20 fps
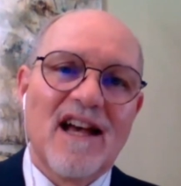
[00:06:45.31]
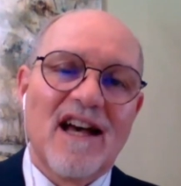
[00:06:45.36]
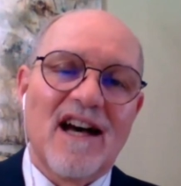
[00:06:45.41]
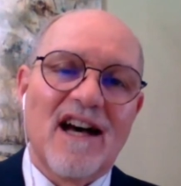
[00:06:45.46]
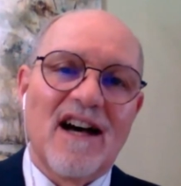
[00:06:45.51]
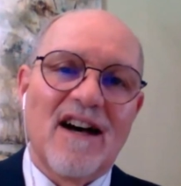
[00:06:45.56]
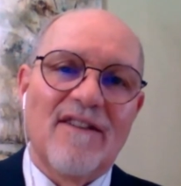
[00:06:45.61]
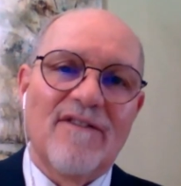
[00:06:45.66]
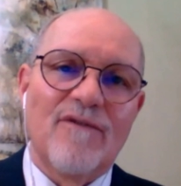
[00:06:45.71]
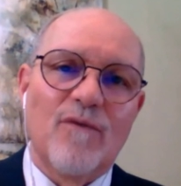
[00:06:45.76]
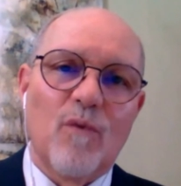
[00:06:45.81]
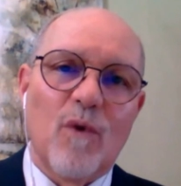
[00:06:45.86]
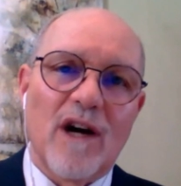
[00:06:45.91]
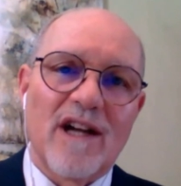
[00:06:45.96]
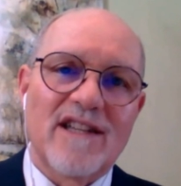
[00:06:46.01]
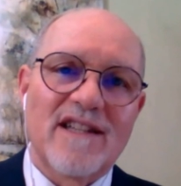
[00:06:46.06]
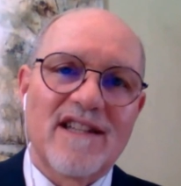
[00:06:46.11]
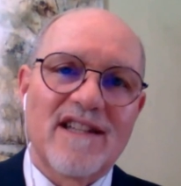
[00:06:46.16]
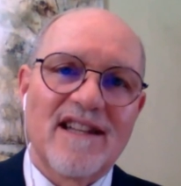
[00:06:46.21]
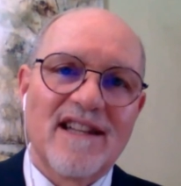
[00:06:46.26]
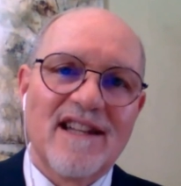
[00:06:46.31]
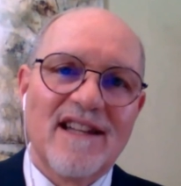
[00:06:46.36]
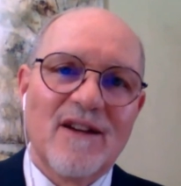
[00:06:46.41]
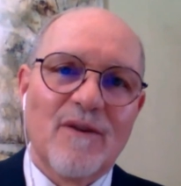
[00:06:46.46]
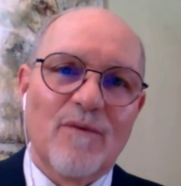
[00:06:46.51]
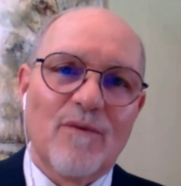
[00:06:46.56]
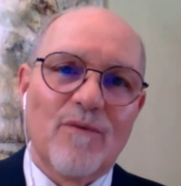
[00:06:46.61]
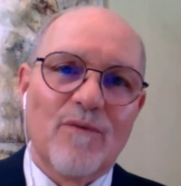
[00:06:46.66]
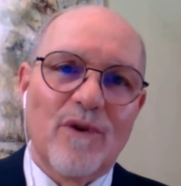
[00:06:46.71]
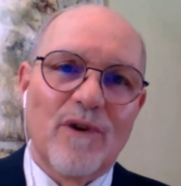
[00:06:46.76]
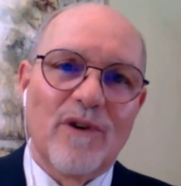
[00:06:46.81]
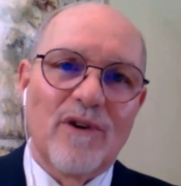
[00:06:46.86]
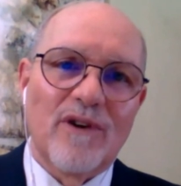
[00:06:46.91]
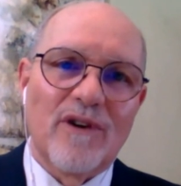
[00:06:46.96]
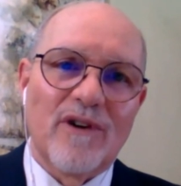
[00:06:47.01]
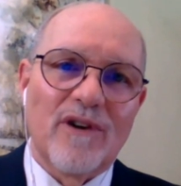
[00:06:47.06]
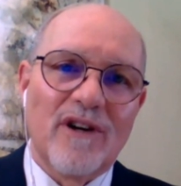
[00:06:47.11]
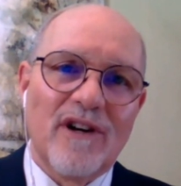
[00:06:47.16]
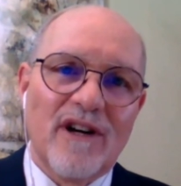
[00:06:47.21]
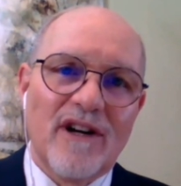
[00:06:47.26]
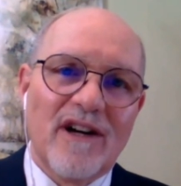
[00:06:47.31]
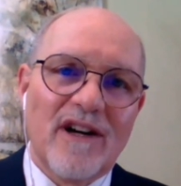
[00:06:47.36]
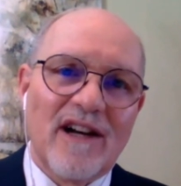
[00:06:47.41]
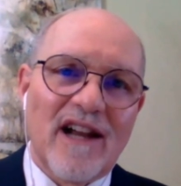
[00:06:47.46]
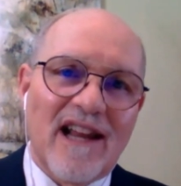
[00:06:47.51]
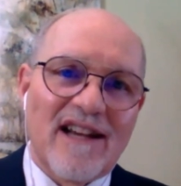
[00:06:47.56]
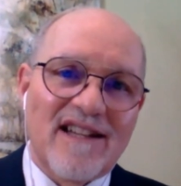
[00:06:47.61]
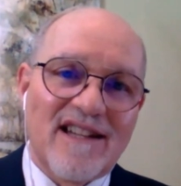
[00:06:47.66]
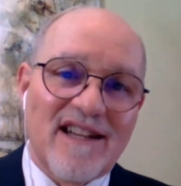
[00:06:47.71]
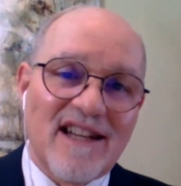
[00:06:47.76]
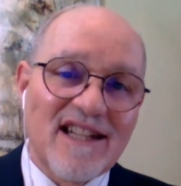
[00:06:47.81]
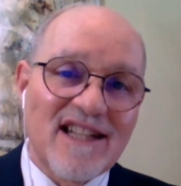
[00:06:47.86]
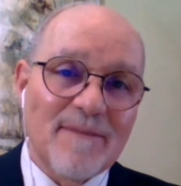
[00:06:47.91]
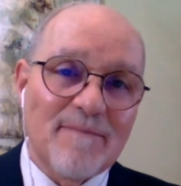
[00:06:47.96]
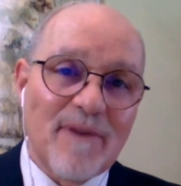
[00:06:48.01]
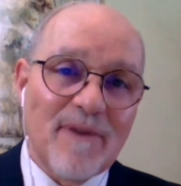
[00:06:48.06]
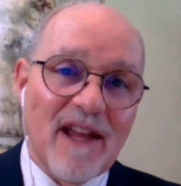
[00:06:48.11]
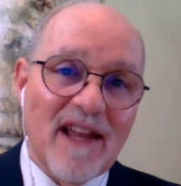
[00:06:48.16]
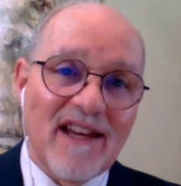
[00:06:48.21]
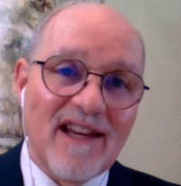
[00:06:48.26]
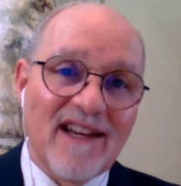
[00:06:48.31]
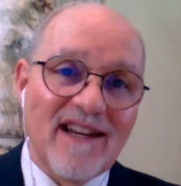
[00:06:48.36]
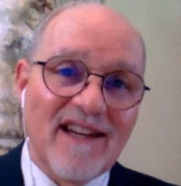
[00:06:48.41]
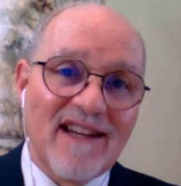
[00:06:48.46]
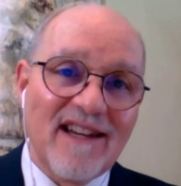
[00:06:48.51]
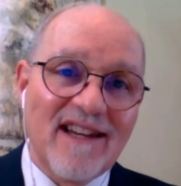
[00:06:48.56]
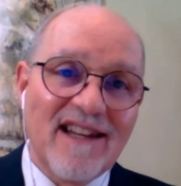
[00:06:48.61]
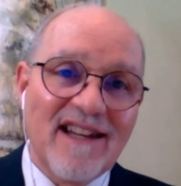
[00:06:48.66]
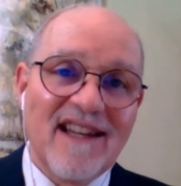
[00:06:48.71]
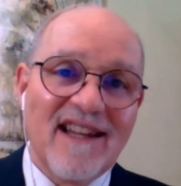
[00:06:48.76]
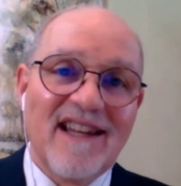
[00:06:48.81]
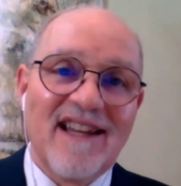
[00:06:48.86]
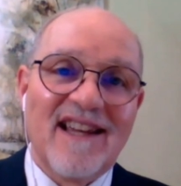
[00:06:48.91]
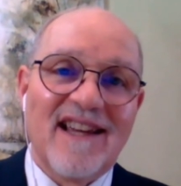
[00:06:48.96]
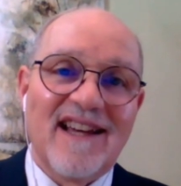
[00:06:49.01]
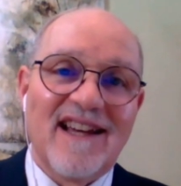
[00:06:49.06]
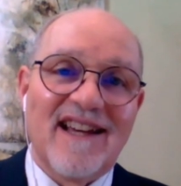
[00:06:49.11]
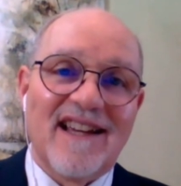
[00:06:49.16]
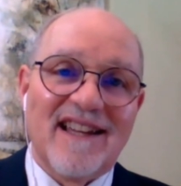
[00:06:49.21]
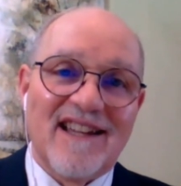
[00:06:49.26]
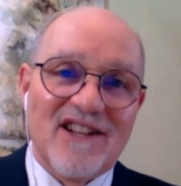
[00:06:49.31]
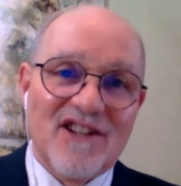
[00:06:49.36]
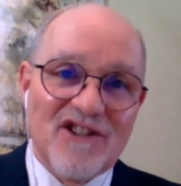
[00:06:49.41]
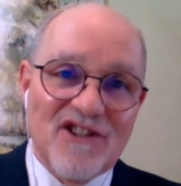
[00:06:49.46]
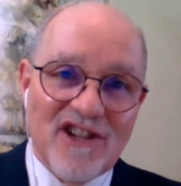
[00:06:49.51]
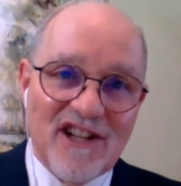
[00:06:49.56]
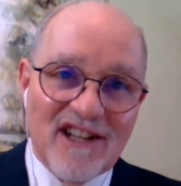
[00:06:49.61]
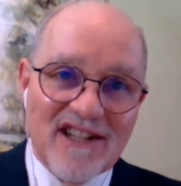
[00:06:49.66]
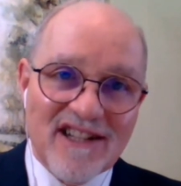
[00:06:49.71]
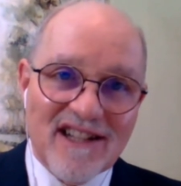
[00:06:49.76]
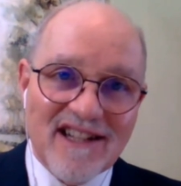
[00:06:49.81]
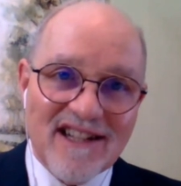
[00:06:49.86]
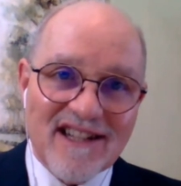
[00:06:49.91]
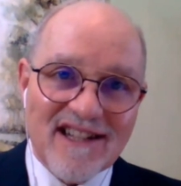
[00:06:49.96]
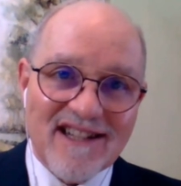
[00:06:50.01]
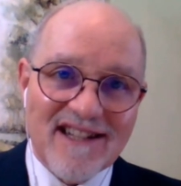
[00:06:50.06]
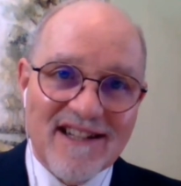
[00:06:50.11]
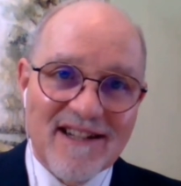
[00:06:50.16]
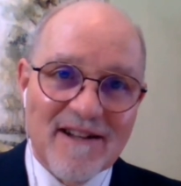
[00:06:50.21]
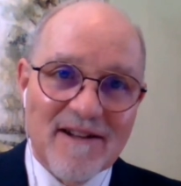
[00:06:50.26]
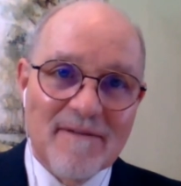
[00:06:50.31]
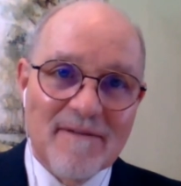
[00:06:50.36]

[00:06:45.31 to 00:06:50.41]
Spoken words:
of what we're anticipating in Jesus,